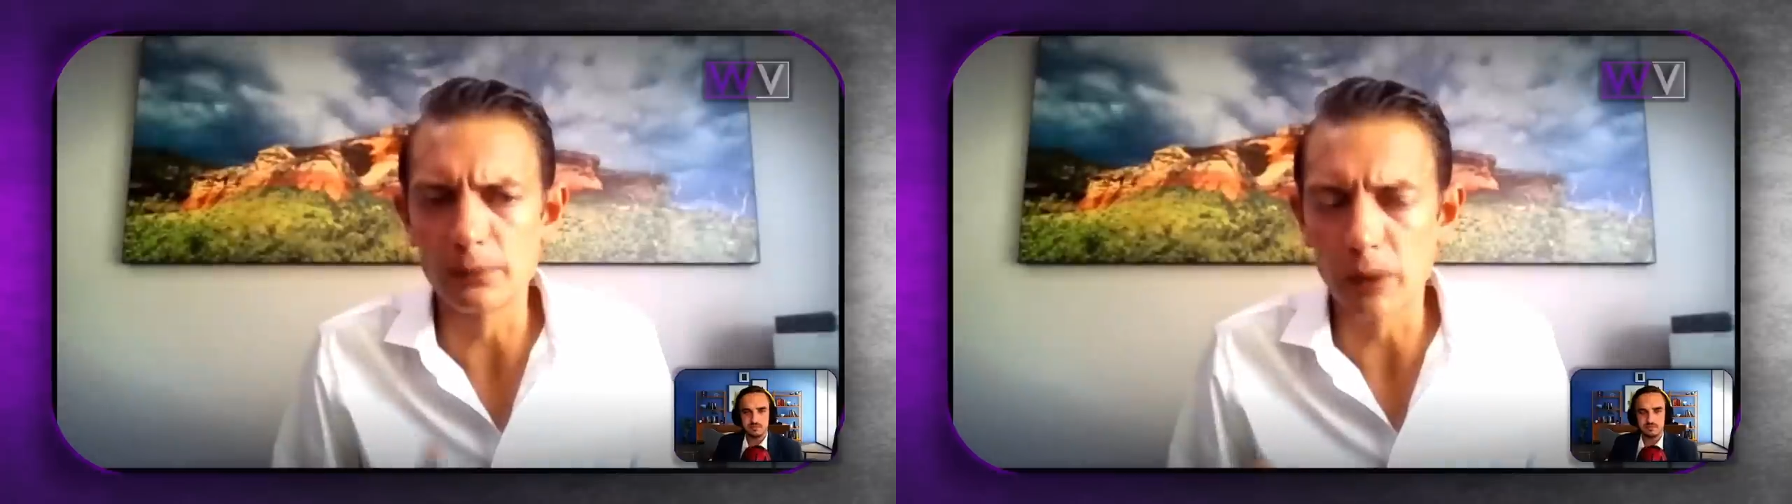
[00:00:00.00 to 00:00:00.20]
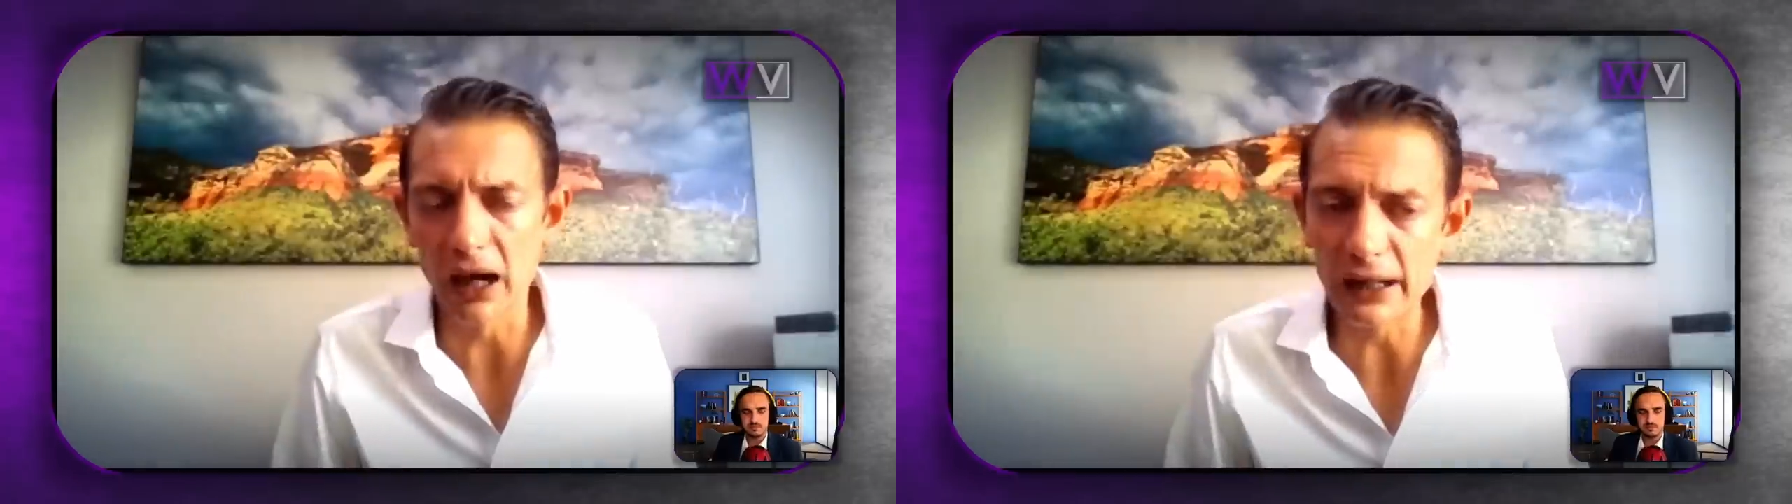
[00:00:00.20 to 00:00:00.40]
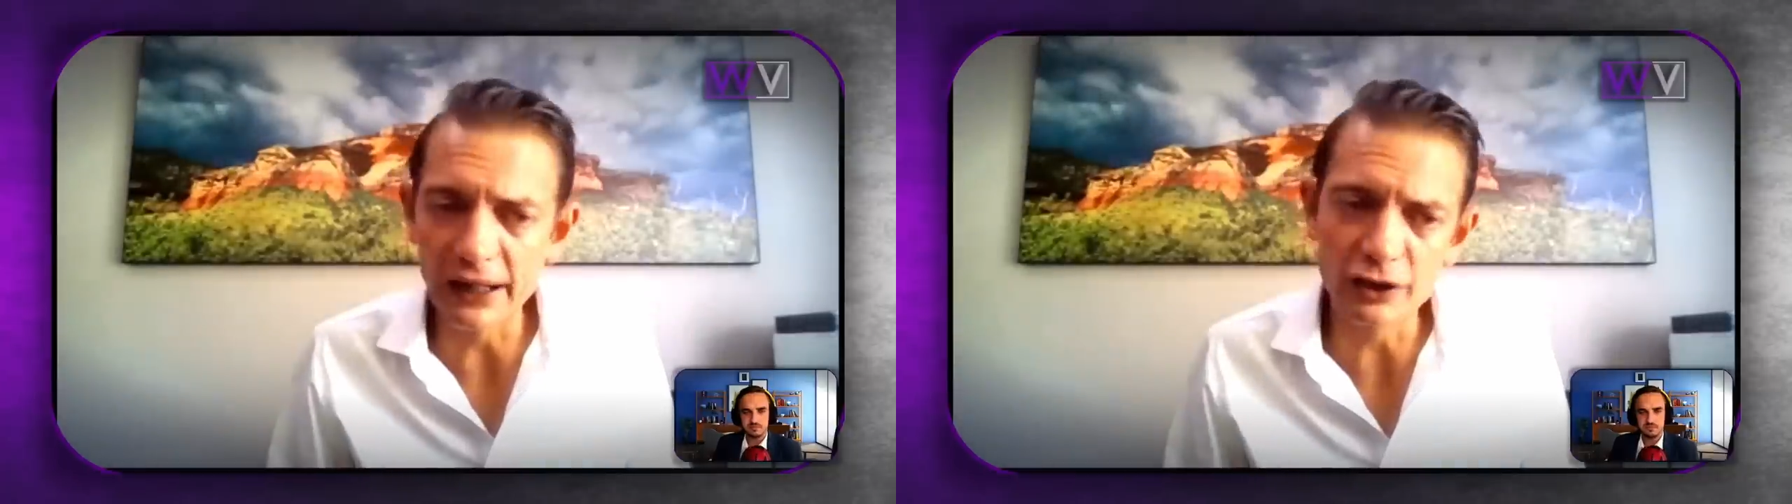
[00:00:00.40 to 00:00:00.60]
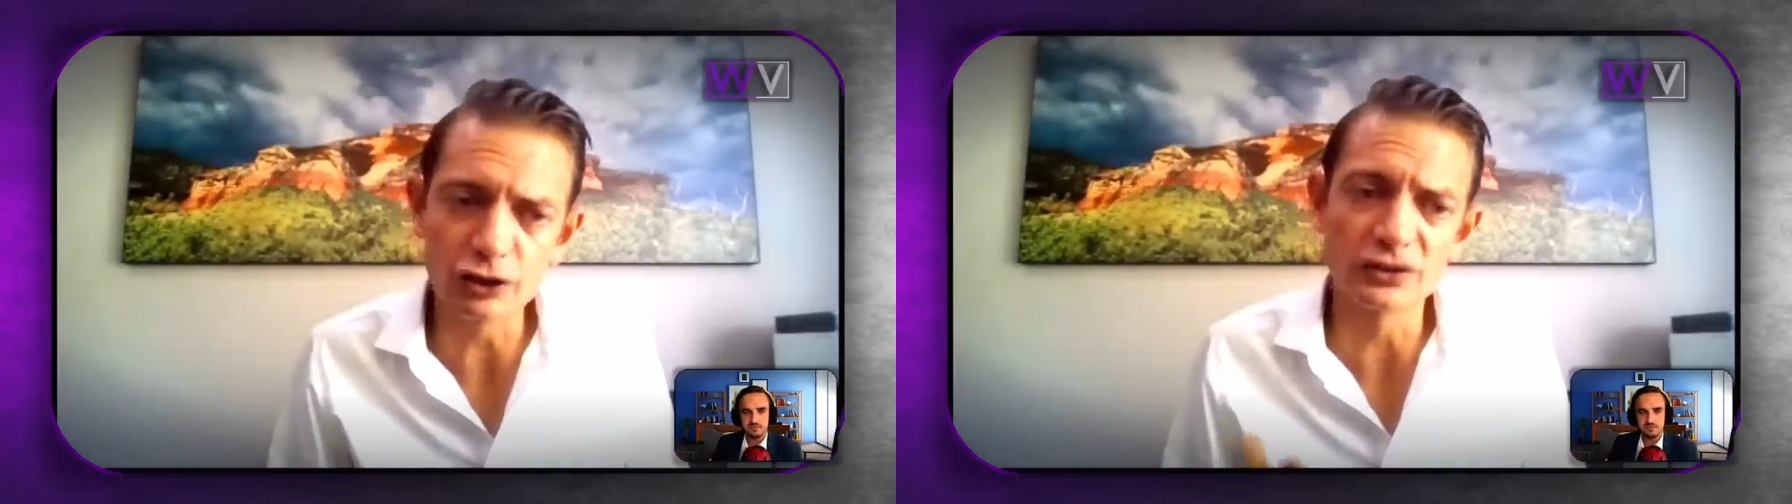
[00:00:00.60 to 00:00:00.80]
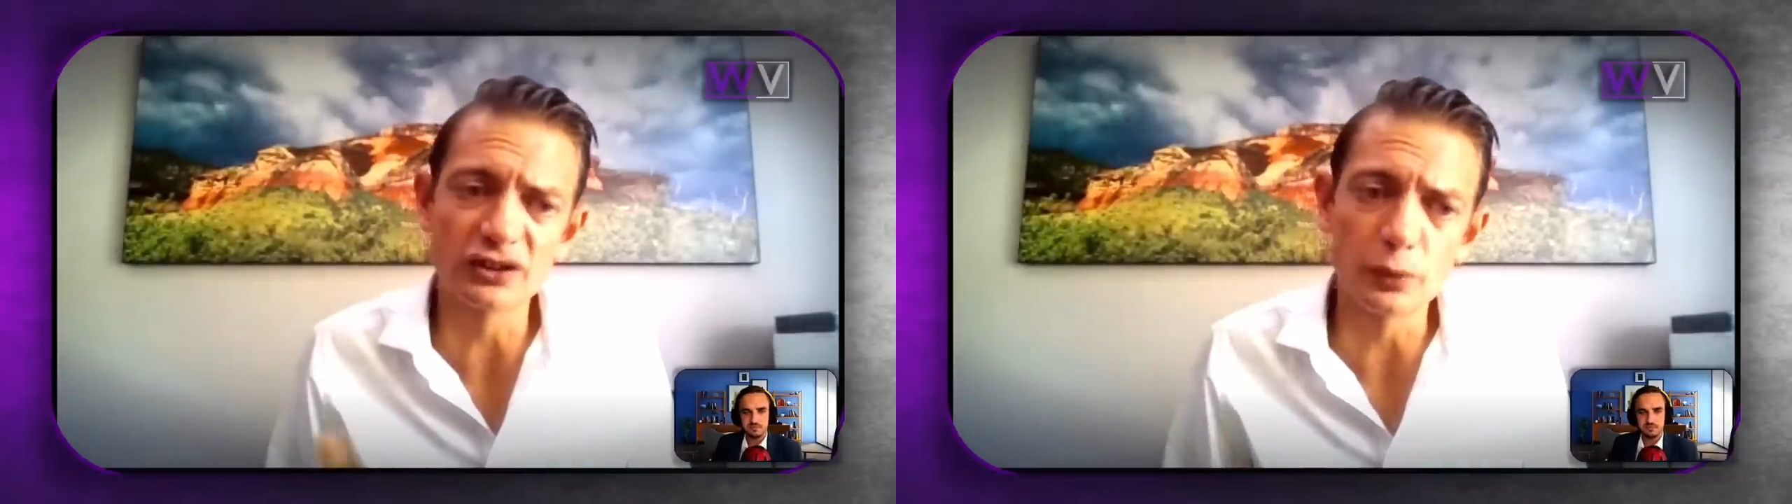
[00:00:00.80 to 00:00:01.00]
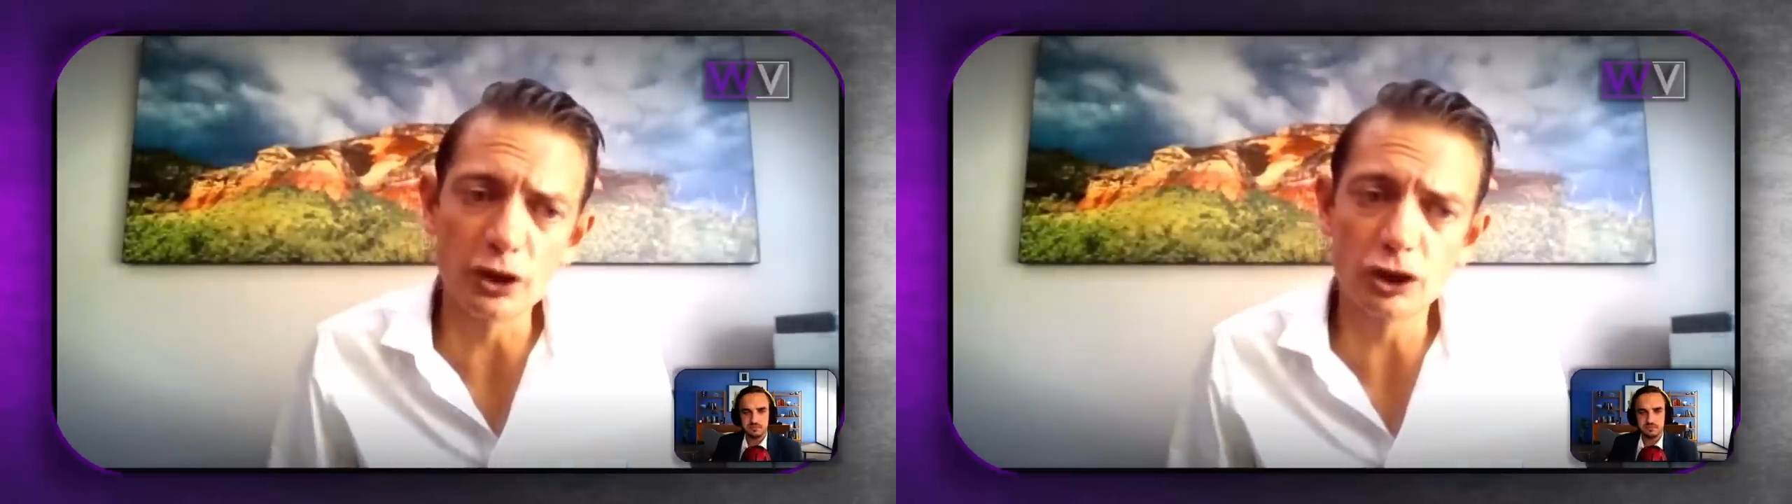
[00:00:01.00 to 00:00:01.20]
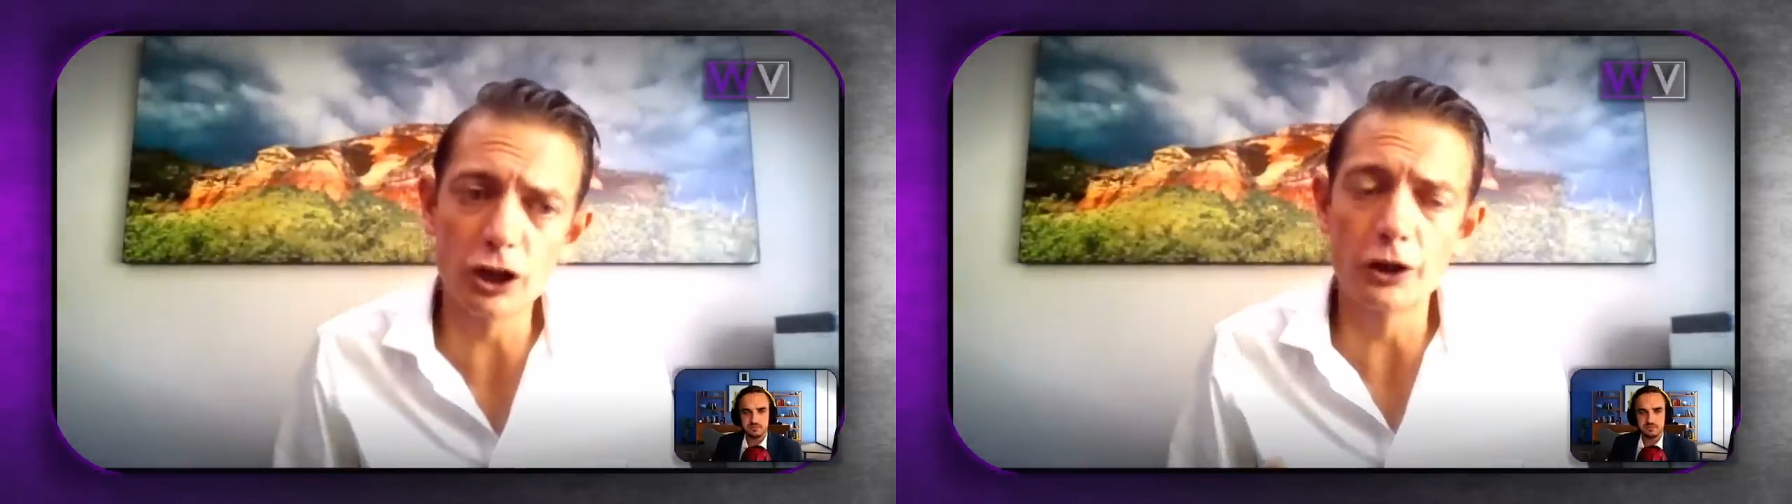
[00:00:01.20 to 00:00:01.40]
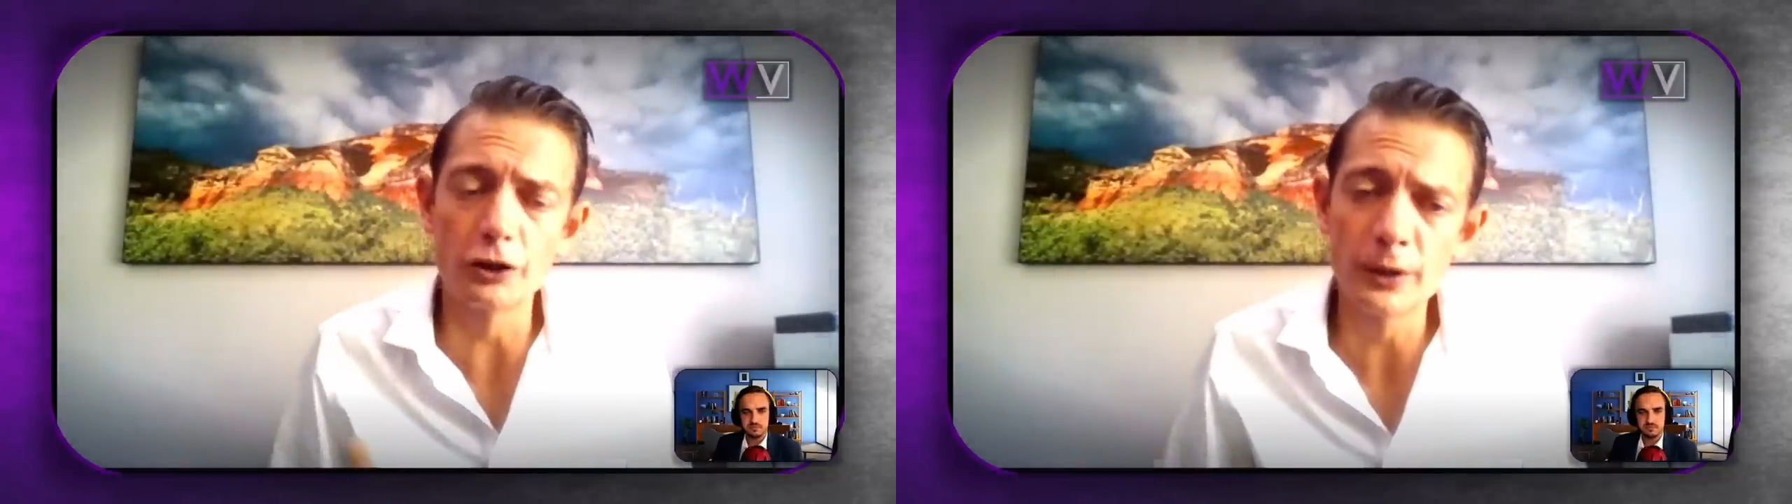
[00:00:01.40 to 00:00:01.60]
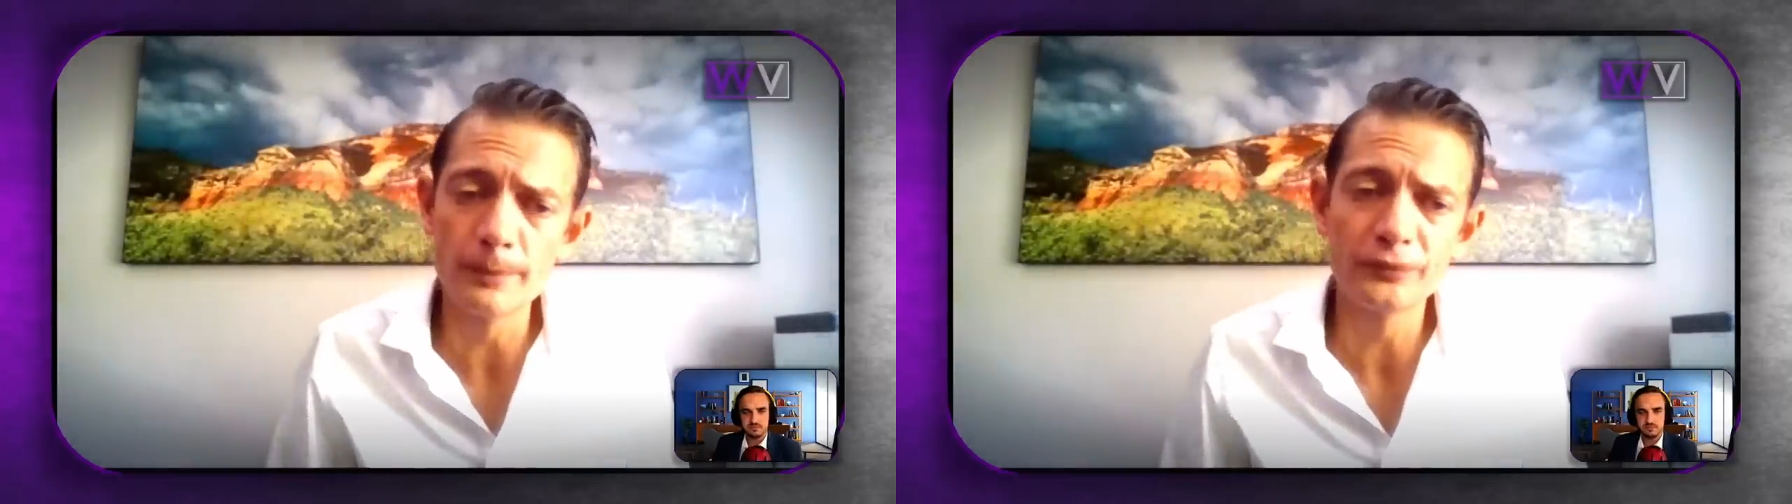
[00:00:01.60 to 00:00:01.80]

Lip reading: in by-elections, we showed